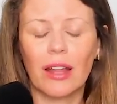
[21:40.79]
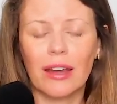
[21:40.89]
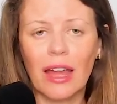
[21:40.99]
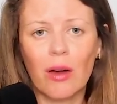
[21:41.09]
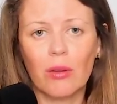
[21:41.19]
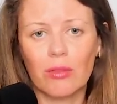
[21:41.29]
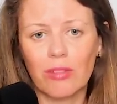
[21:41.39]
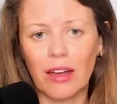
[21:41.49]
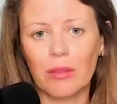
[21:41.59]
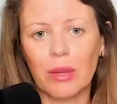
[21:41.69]
And now
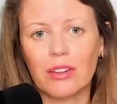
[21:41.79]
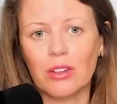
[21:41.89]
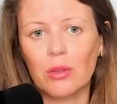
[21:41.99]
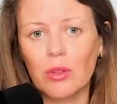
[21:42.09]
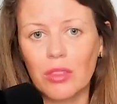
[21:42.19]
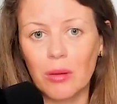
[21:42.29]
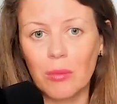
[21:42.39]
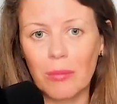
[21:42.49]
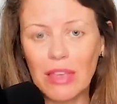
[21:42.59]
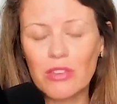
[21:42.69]
finally we get to
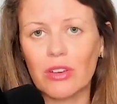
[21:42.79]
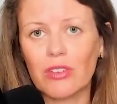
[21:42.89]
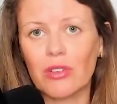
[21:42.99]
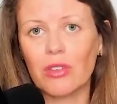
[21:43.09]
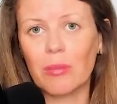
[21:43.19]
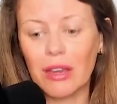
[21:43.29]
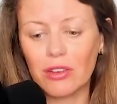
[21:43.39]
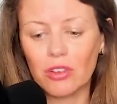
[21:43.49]
the major issue that made